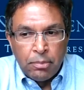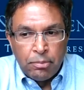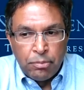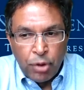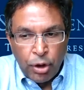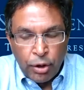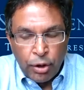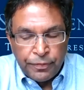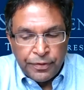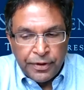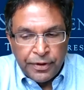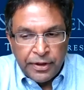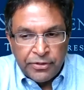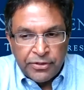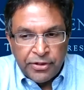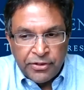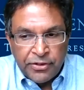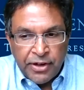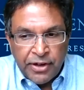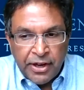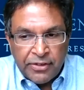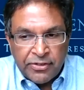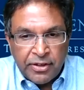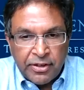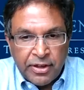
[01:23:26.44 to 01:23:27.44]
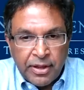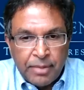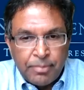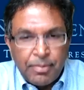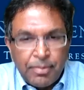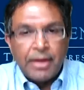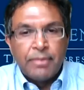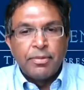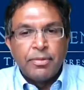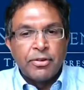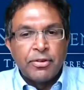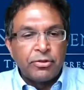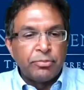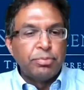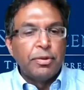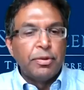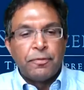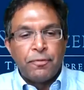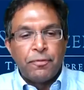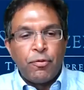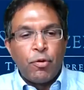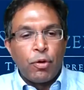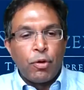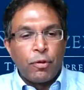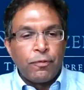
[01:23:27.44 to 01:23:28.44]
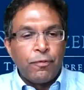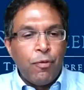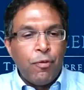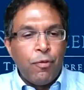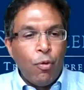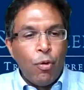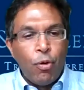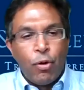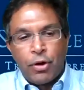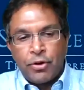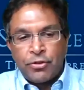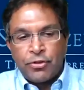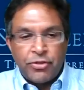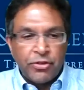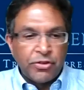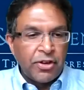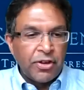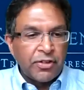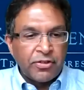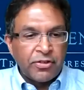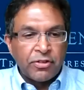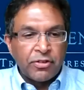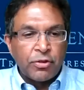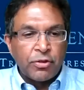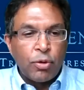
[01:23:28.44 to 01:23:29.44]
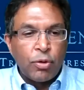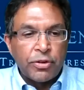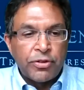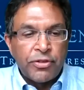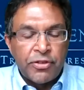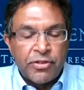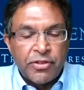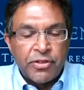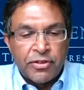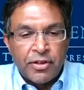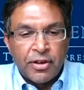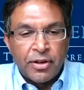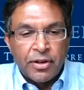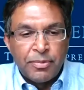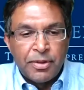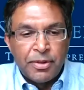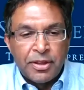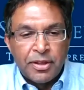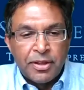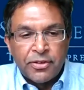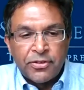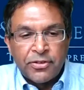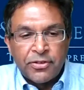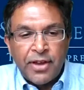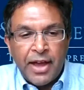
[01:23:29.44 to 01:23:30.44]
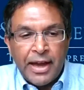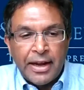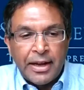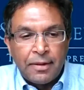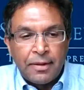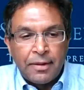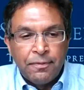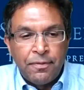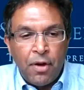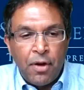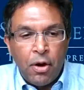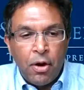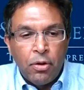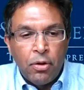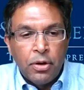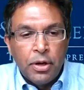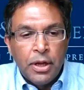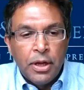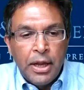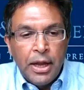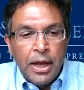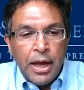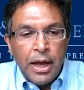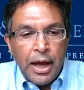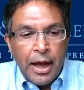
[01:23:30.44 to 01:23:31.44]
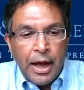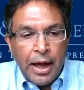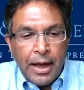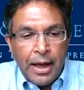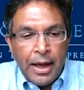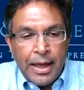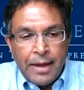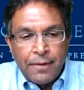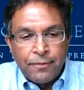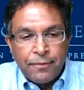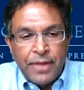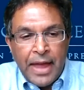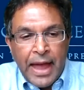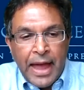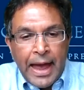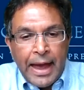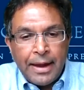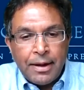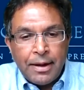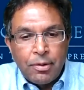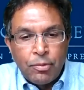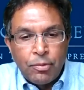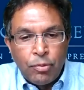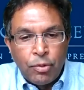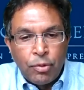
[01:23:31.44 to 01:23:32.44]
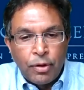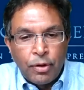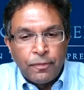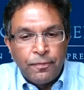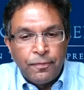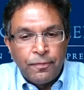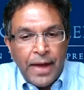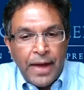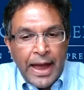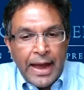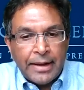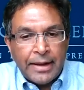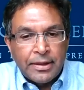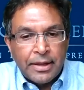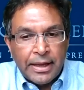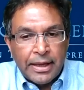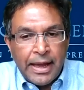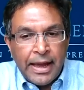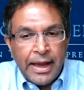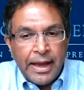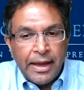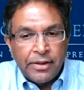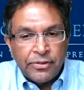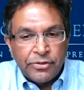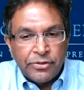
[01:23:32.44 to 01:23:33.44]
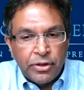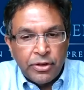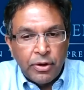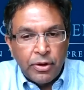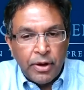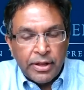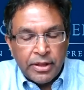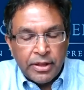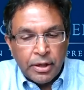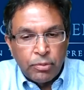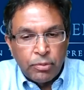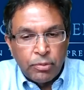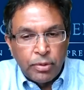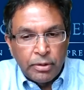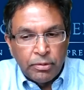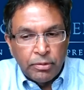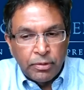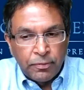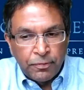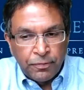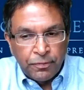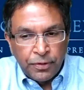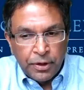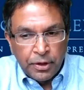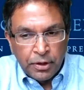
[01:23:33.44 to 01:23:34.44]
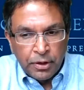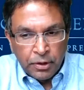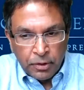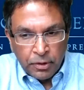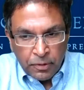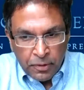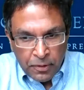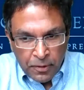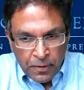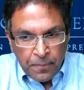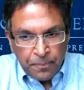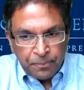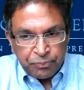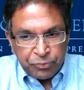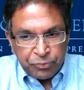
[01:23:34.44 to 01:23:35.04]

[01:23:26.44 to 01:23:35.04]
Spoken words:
Murphy suggested they may have been split 4-4, so Justice Gorsuch is going to be the deciding vote. If that were in fact the case, I think we would feel